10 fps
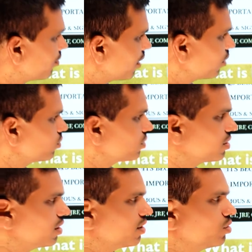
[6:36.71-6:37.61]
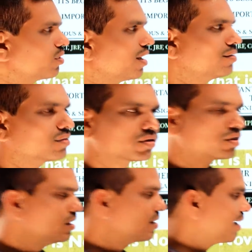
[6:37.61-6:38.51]
Now here you can
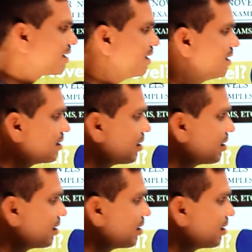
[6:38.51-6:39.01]
see that it